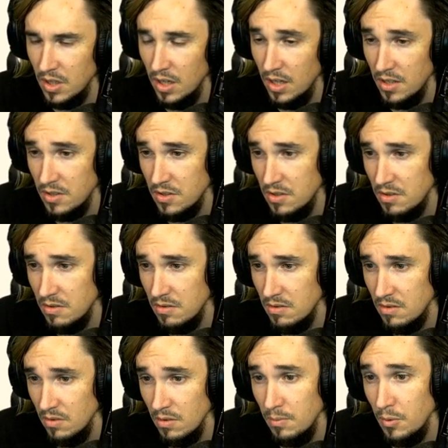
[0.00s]
a
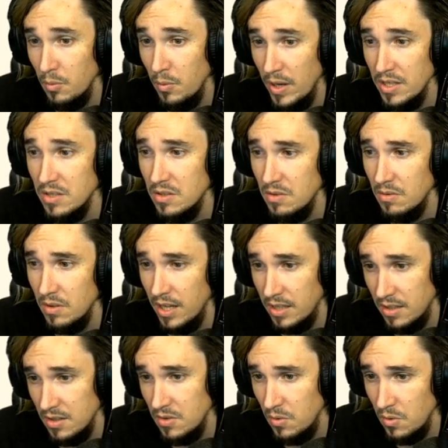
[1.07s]
suitable wetsuit, like
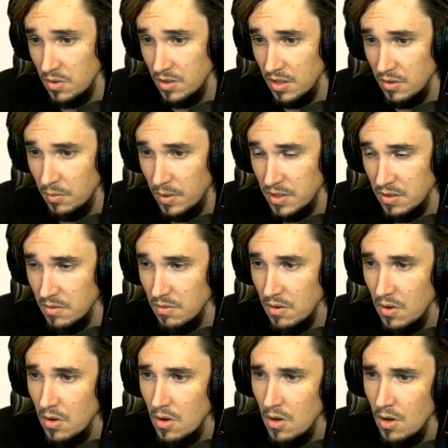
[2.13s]
this horizontal wetsuit.
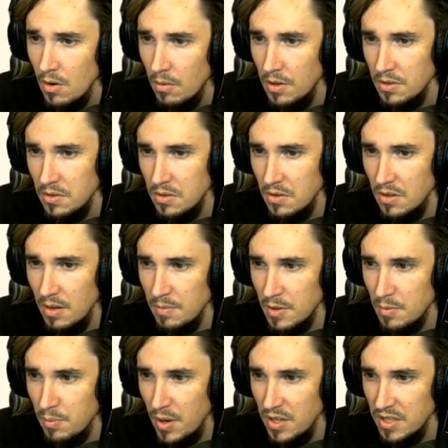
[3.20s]
Once you're suited up,
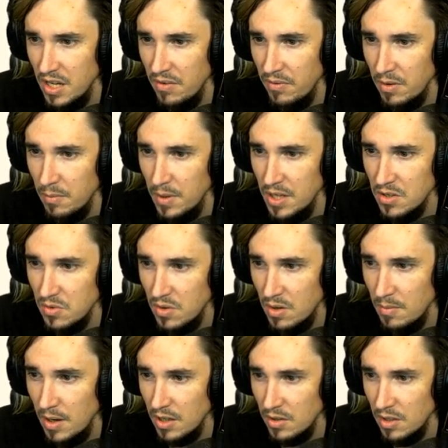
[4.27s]
just press A from the beach or
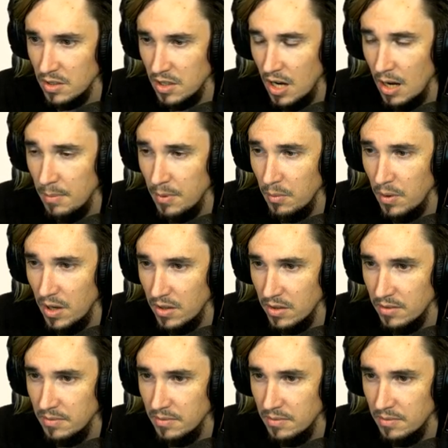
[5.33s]
nearby rocks to hop in the water.